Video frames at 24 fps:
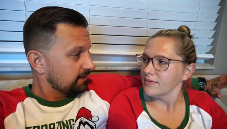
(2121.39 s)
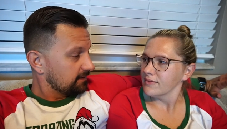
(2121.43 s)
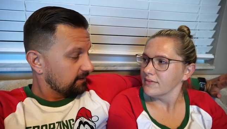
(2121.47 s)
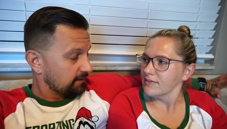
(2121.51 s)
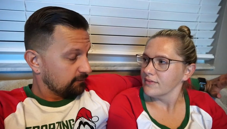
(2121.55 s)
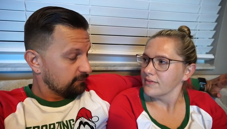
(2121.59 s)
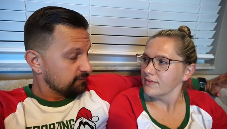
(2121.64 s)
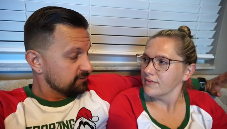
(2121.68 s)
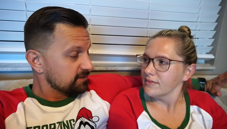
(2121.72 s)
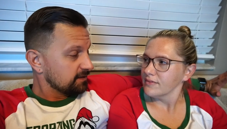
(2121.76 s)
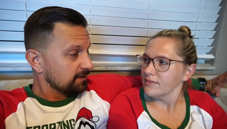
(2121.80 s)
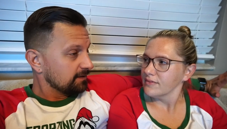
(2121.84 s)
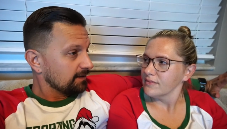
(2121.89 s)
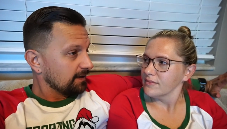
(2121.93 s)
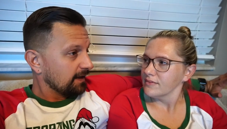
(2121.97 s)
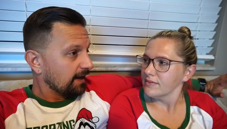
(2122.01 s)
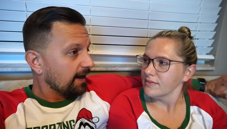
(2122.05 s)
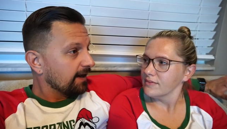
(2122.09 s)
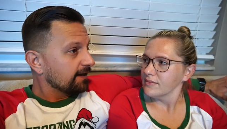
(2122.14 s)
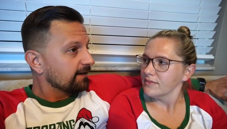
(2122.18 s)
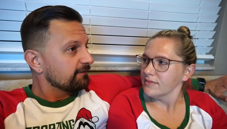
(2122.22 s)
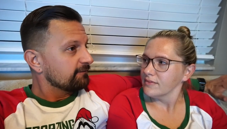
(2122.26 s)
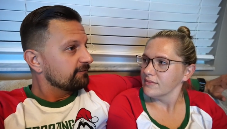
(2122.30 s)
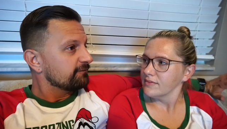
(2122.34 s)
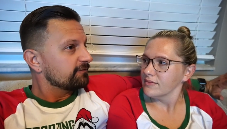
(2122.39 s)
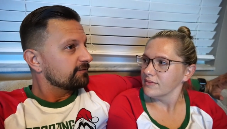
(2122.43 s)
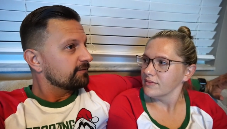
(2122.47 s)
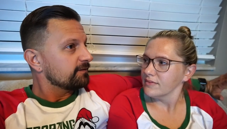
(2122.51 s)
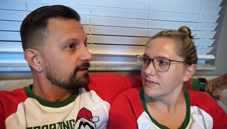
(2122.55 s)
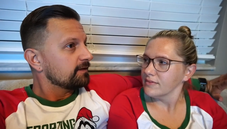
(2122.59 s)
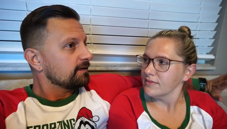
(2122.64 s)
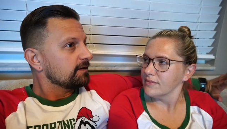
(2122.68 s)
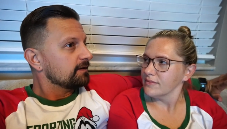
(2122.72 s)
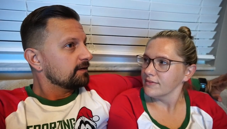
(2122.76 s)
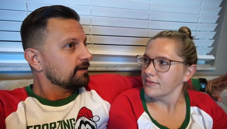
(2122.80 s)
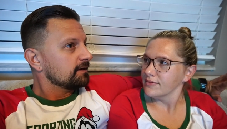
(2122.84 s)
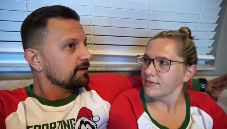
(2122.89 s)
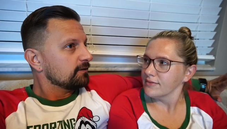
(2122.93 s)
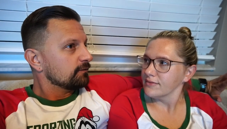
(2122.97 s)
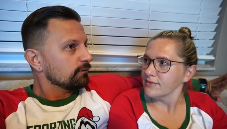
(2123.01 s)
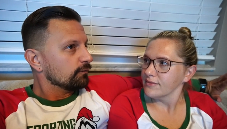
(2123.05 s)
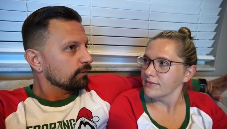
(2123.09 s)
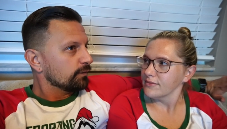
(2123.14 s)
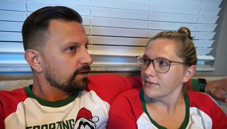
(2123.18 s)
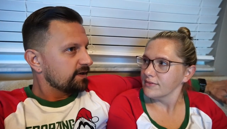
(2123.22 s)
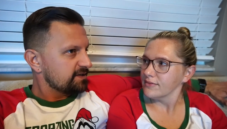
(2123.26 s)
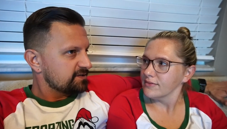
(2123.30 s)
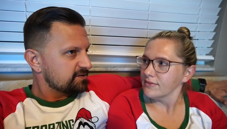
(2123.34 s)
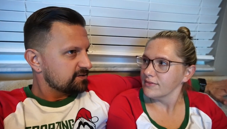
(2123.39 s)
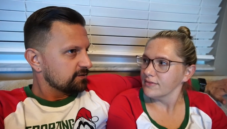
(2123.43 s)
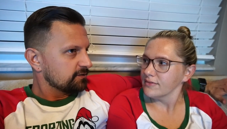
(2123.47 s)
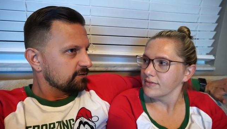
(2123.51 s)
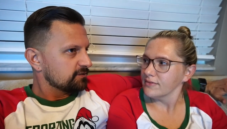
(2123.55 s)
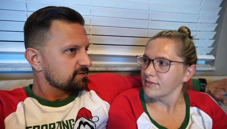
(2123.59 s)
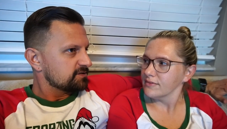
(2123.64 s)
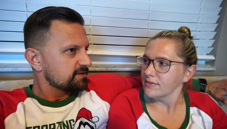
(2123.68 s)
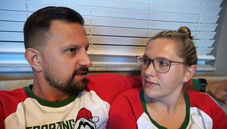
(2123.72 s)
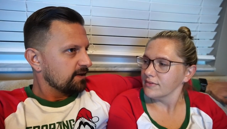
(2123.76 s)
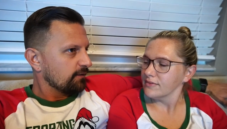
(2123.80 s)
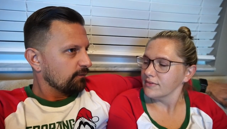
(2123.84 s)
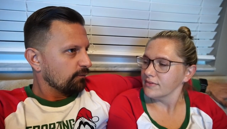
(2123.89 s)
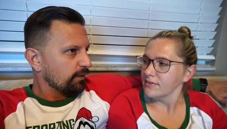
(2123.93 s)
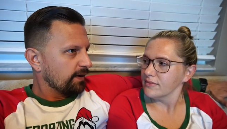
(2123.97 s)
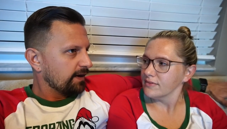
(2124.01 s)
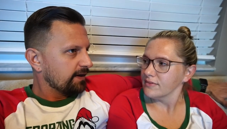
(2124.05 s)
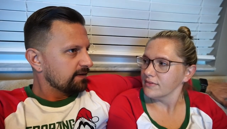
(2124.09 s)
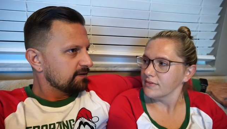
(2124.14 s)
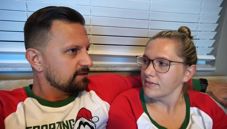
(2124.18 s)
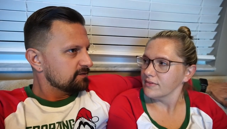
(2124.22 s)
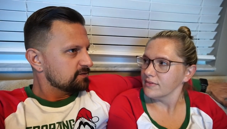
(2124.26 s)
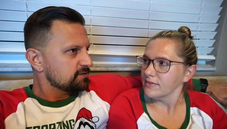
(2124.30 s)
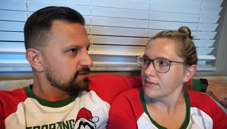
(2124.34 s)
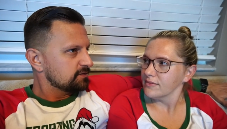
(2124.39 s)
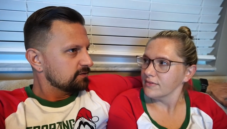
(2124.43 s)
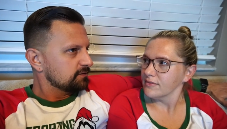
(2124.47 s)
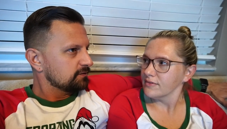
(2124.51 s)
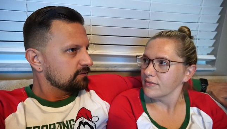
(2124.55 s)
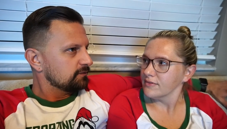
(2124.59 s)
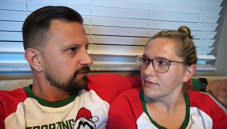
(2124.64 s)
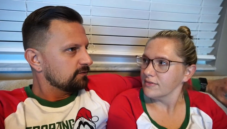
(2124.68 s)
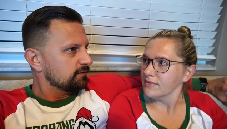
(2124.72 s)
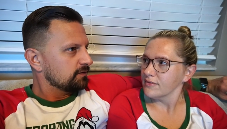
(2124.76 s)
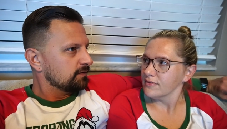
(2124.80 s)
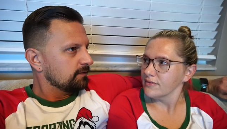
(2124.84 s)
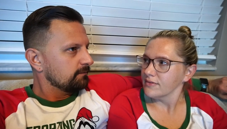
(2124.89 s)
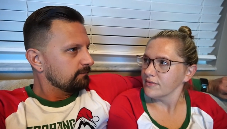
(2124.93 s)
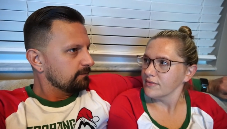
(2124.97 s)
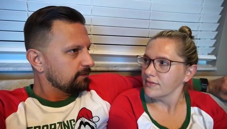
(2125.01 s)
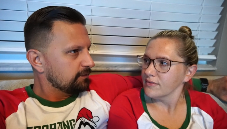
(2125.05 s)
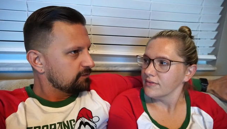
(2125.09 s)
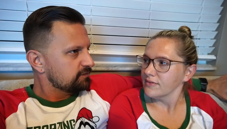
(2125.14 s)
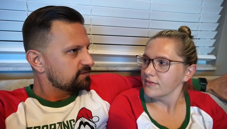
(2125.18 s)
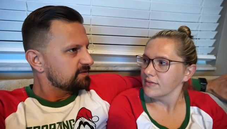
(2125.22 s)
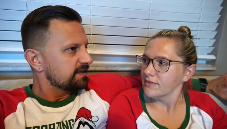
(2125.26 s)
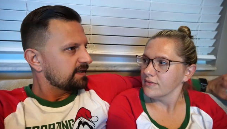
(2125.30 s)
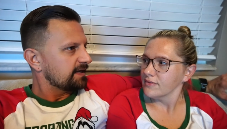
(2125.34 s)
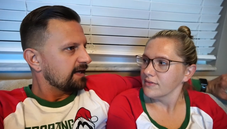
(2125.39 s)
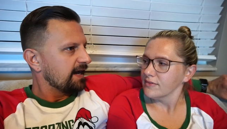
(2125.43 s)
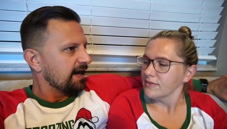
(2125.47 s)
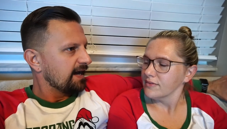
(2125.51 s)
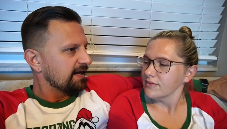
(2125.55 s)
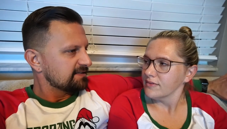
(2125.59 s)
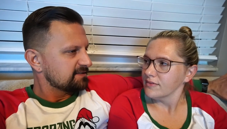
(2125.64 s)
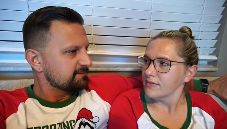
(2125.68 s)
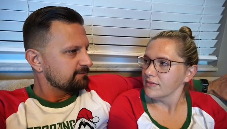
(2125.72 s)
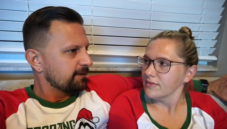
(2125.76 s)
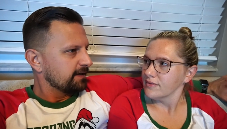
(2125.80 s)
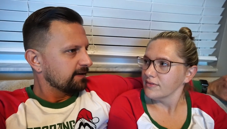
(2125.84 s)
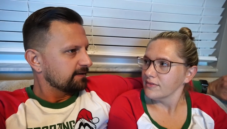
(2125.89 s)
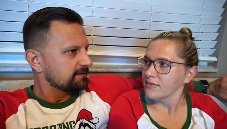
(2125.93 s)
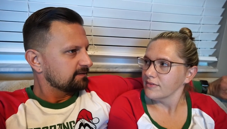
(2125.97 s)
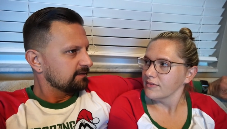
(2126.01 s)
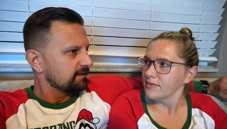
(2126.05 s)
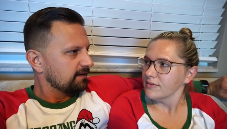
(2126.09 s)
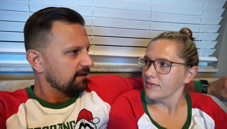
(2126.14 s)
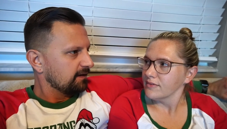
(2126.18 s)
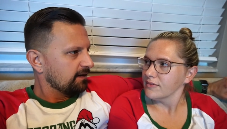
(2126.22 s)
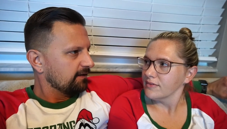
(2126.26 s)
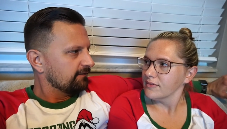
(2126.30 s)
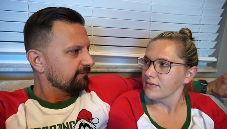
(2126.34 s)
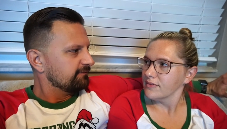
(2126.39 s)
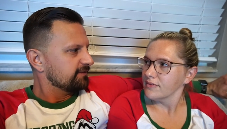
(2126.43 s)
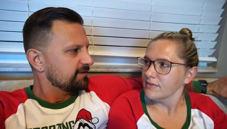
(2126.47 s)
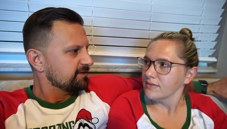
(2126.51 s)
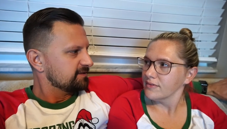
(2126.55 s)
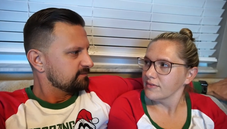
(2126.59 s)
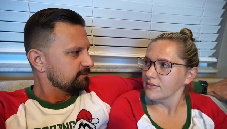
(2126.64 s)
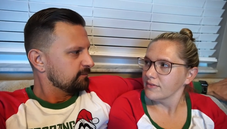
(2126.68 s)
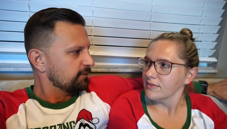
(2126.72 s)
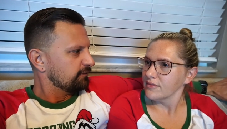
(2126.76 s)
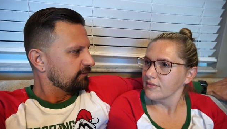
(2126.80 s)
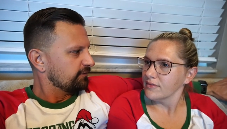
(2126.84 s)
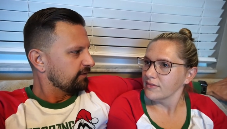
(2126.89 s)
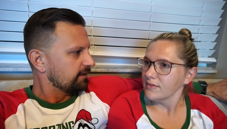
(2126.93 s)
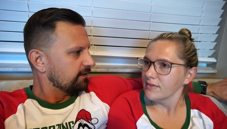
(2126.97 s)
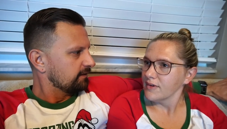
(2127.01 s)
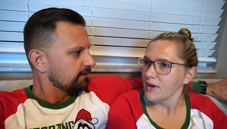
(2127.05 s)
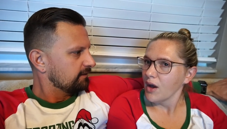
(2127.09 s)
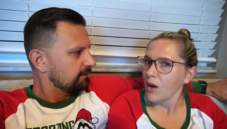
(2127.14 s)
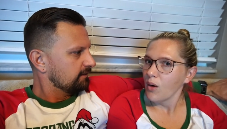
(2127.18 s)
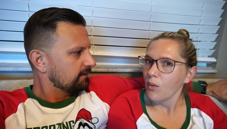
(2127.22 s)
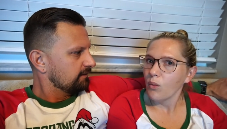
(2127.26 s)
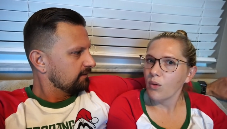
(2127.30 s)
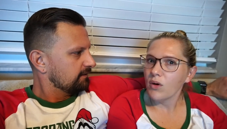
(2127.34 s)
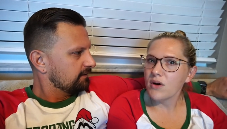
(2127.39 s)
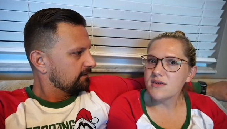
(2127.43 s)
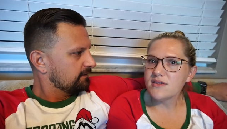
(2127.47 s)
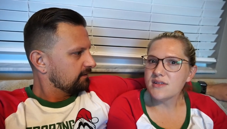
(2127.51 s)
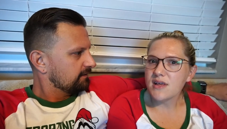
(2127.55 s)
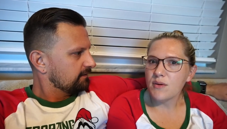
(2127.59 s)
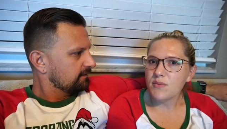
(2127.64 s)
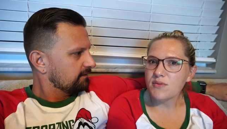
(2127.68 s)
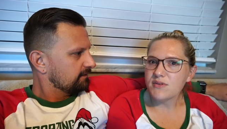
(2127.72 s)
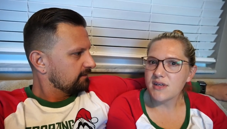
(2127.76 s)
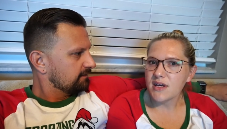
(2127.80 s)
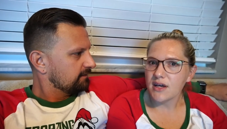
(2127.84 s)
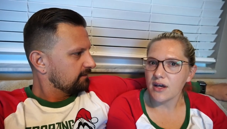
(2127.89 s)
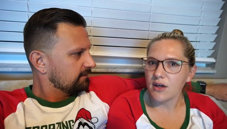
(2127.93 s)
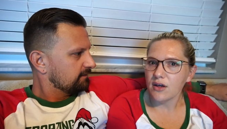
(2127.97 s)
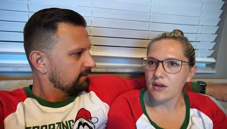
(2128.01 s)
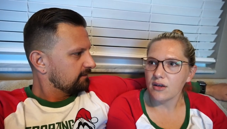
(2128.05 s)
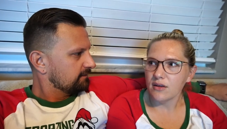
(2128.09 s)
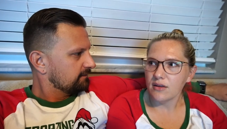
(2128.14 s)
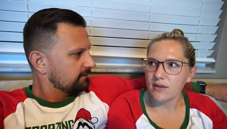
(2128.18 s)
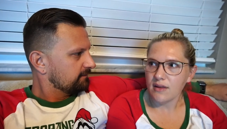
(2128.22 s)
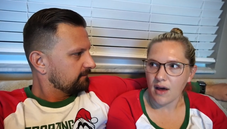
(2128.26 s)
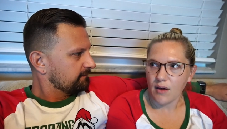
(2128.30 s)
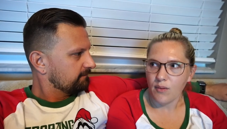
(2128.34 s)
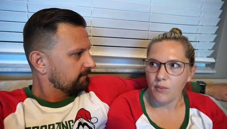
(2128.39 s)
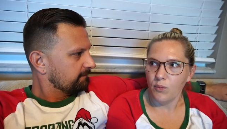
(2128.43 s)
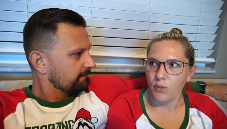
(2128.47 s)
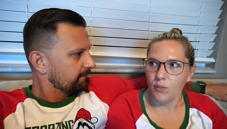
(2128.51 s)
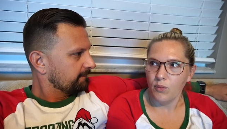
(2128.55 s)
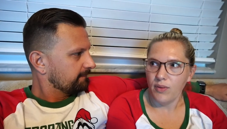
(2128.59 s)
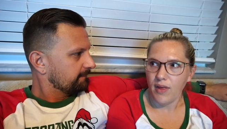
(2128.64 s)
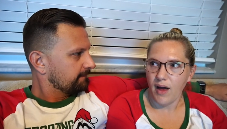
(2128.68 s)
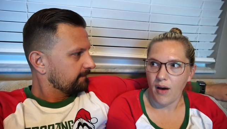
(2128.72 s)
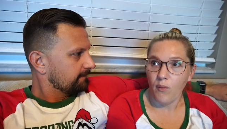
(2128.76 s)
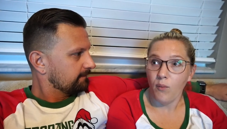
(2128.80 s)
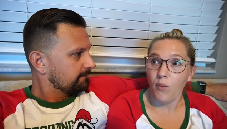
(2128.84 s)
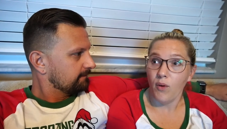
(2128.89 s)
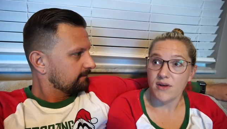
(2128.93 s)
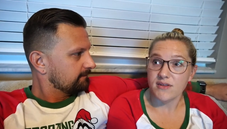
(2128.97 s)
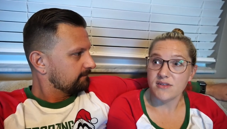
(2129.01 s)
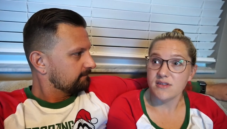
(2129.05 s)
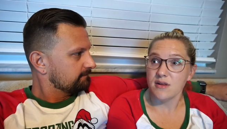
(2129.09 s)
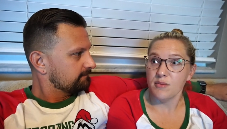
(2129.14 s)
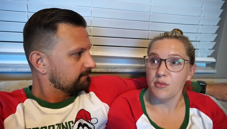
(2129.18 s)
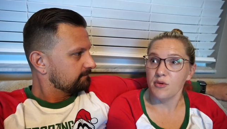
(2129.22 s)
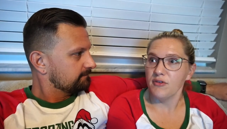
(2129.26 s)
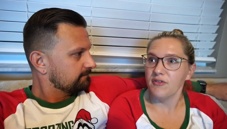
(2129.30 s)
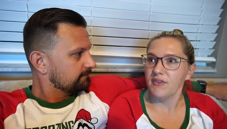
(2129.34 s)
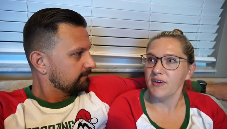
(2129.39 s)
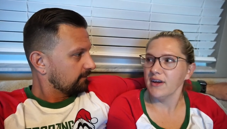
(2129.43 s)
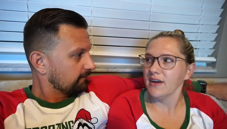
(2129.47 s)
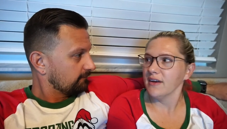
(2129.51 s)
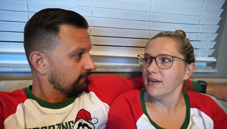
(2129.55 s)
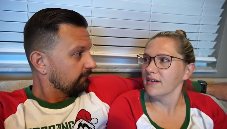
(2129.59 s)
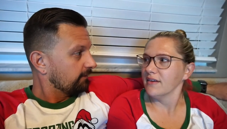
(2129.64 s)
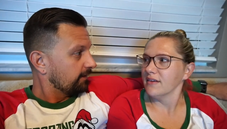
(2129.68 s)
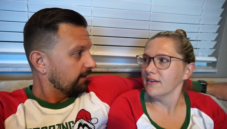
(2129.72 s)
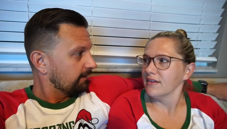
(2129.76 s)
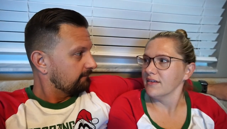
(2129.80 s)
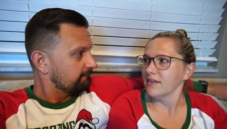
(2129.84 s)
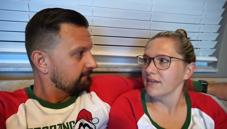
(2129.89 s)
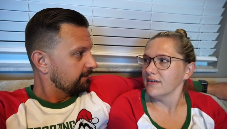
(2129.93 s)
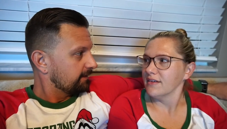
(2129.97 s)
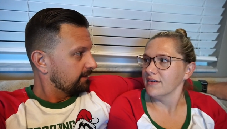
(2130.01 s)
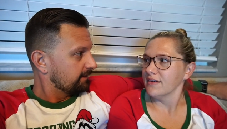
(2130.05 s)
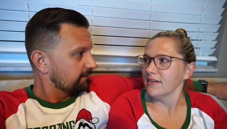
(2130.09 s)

Speaker 1: there was a lot of research that went into the music aspect of this movie.
Speaker 2: Well, because that was like that was the movie,
Speaker 1: right? But